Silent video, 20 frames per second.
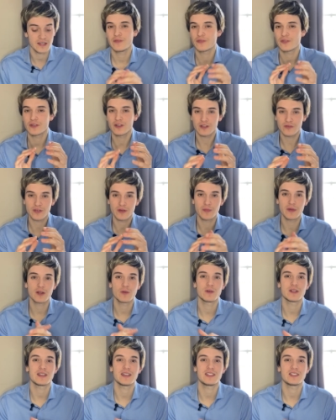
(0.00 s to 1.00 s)
If you're not familiar
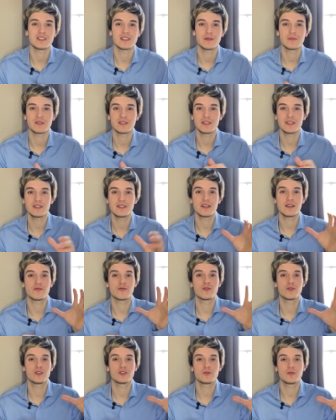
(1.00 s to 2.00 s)
with HCMC, they have
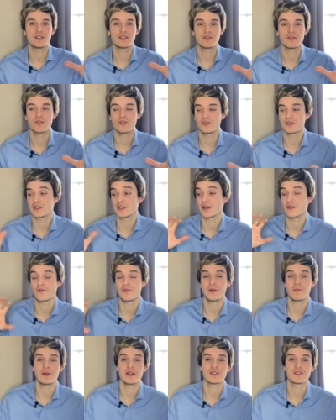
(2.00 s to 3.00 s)
grocery stores, they have
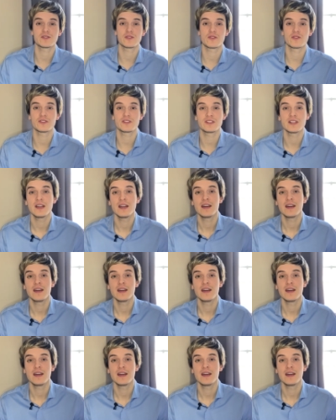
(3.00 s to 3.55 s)
vaping stores,